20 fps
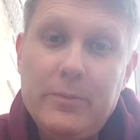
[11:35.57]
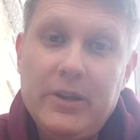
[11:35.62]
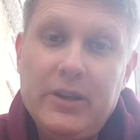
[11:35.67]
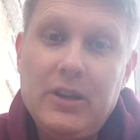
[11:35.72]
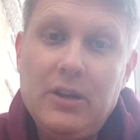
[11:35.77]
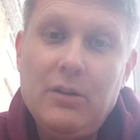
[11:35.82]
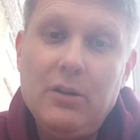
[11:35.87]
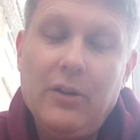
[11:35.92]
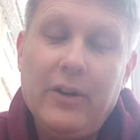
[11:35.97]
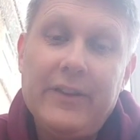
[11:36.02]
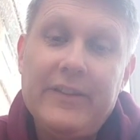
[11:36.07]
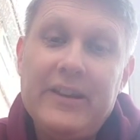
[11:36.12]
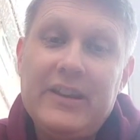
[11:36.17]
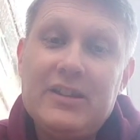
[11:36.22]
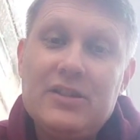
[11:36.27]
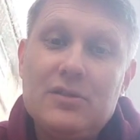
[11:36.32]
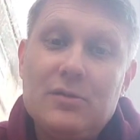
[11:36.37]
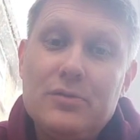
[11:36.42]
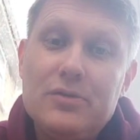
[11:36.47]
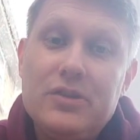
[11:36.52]
that you like
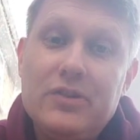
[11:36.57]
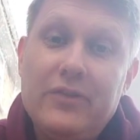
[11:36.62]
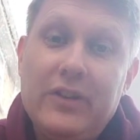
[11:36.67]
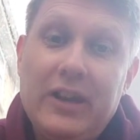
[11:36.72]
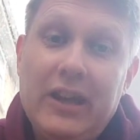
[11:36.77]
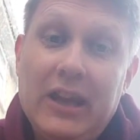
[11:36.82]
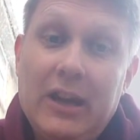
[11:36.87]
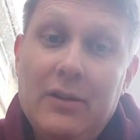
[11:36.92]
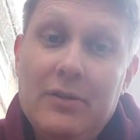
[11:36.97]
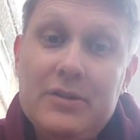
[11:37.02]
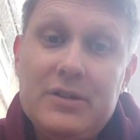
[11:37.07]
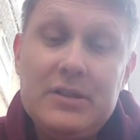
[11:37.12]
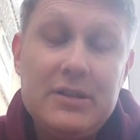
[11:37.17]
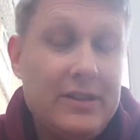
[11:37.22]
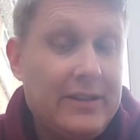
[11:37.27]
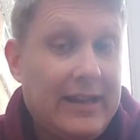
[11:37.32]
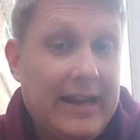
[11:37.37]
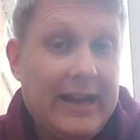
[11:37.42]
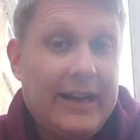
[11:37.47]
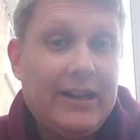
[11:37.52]
these sorts of videos
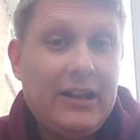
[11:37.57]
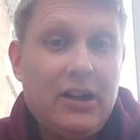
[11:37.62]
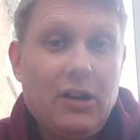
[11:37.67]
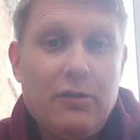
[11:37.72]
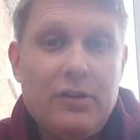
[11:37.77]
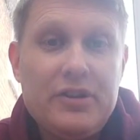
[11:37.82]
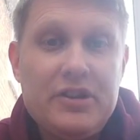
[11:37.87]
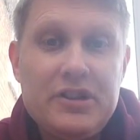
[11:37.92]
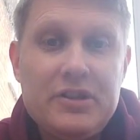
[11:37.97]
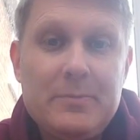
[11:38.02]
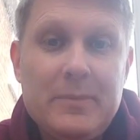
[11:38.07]
and that encourages